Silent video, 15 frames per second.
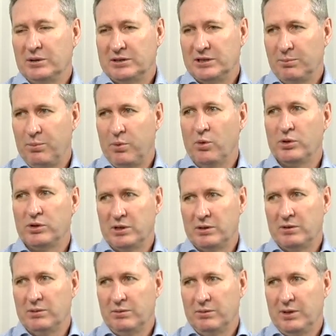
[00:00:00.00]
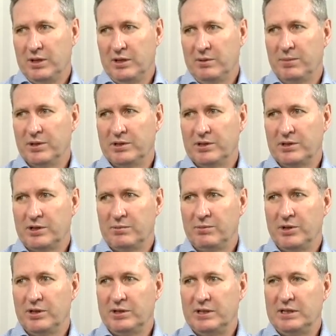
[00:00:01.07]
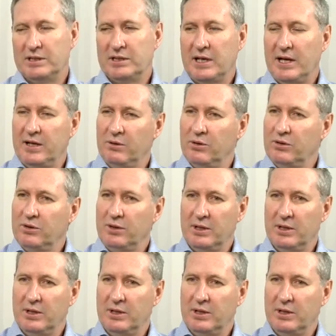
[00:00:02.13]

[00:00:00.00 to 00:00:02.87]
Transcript: supported within the business community, saying, look,